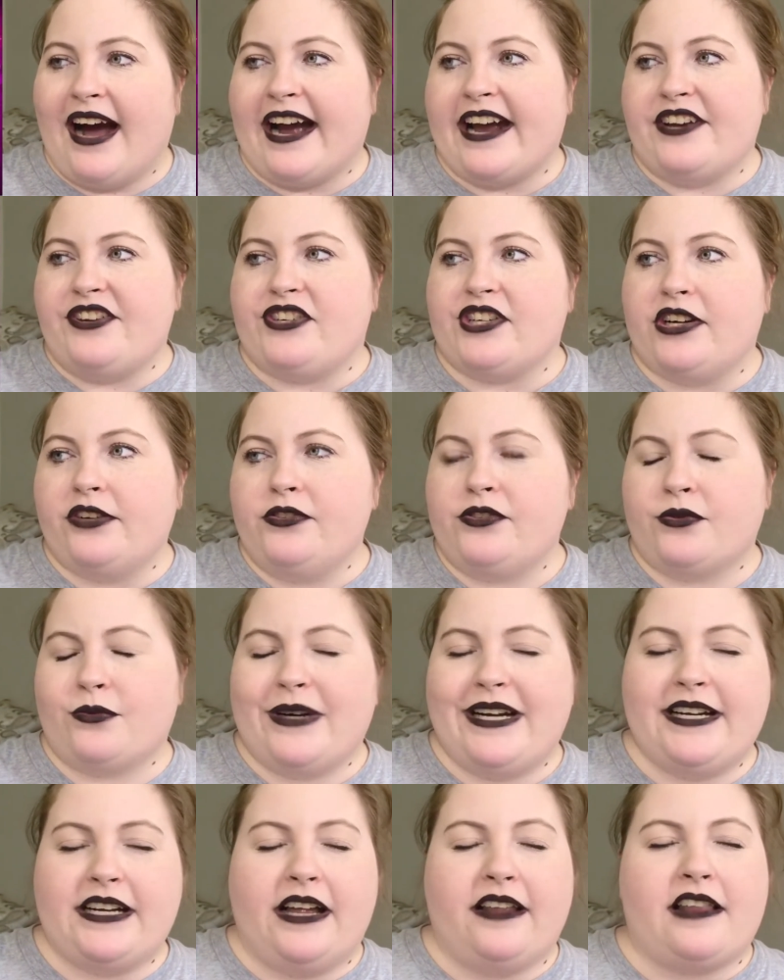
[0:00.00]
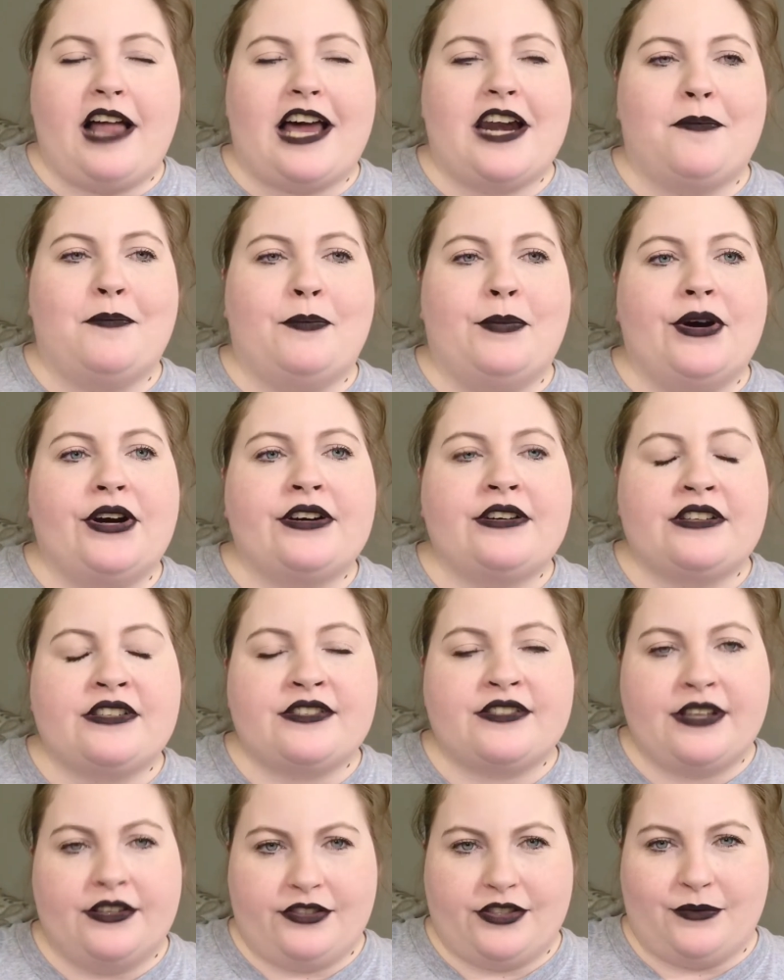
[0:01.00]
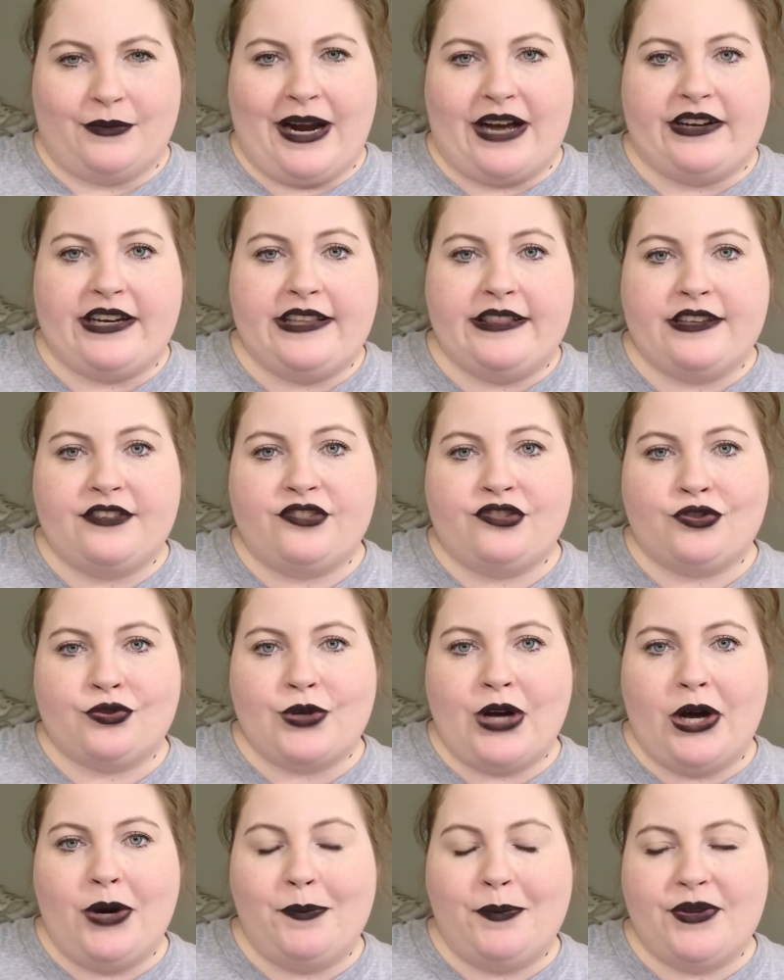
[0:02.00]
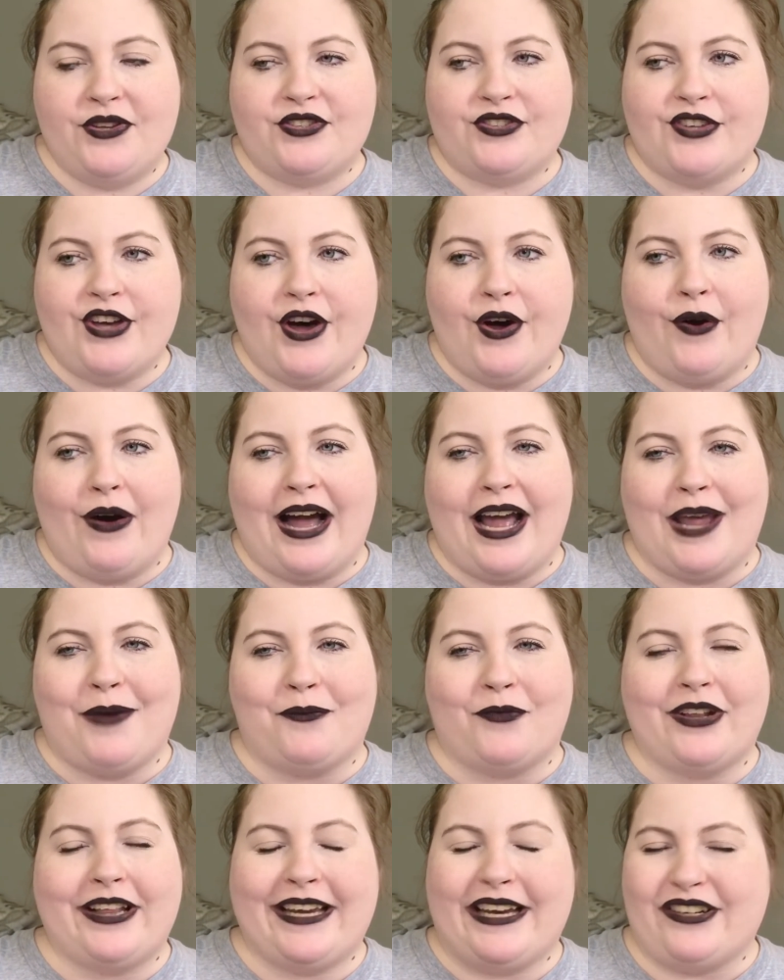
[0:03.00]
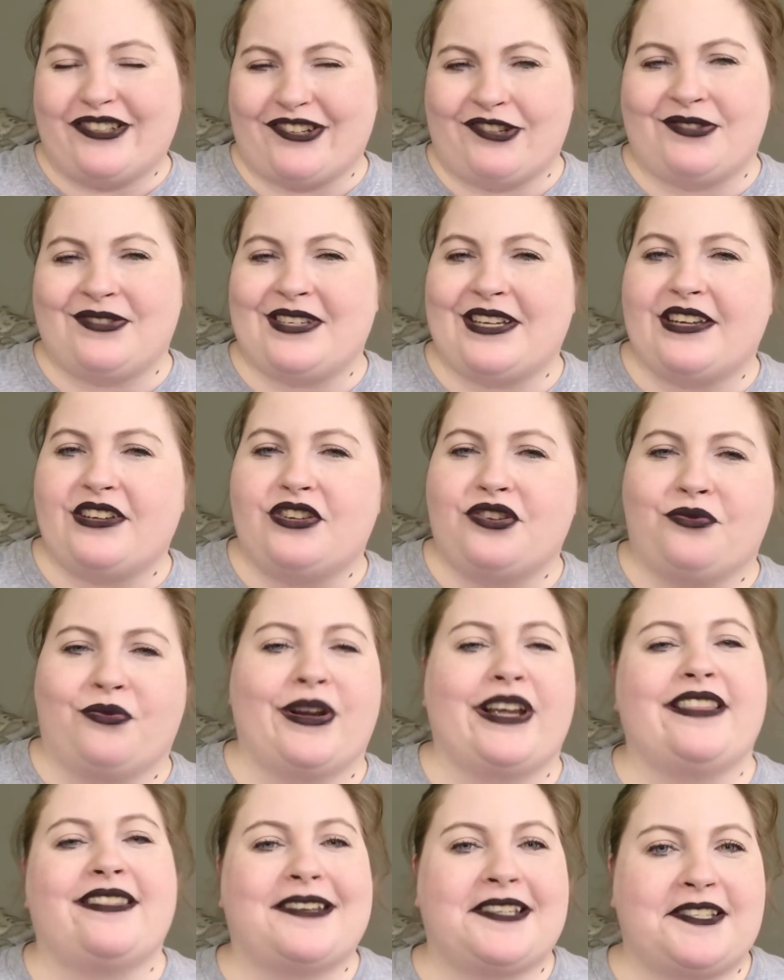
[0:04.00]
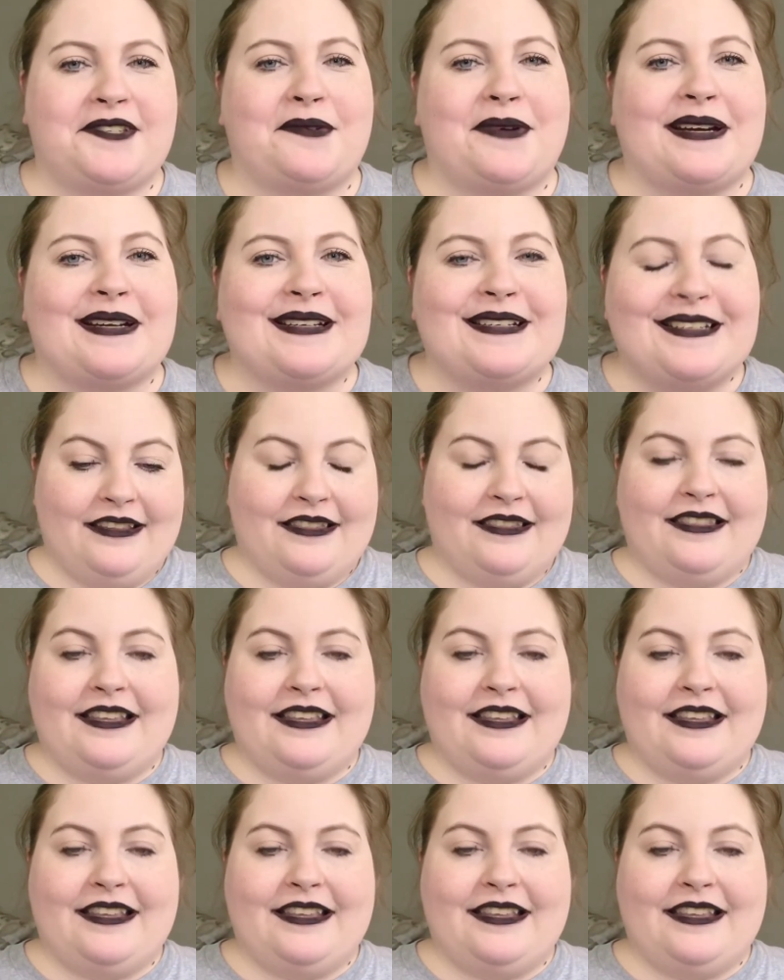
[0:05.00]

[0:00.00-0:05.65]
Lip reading: I don't read a lot of books surrounding this trope, so I'm really interested to read this one.